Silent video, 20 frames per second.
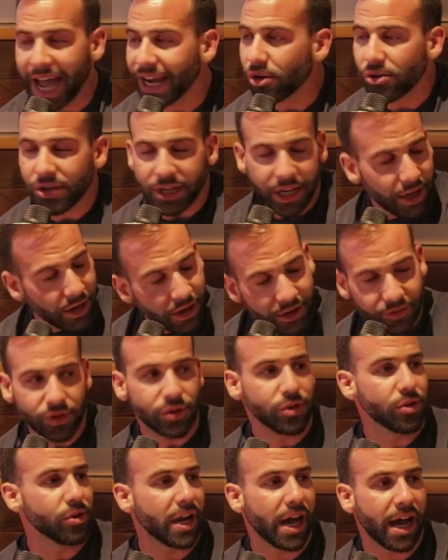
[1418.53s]
I don't care if
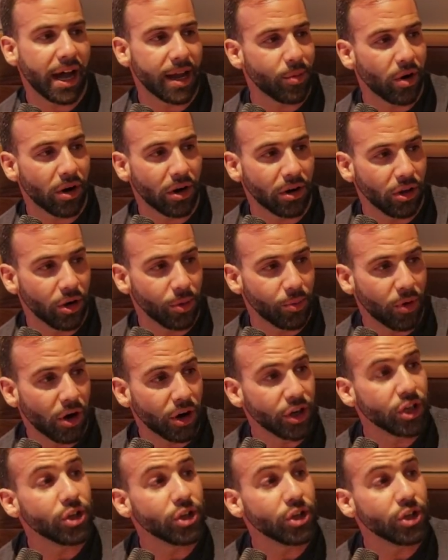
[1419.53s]
you do it high bar or low bar.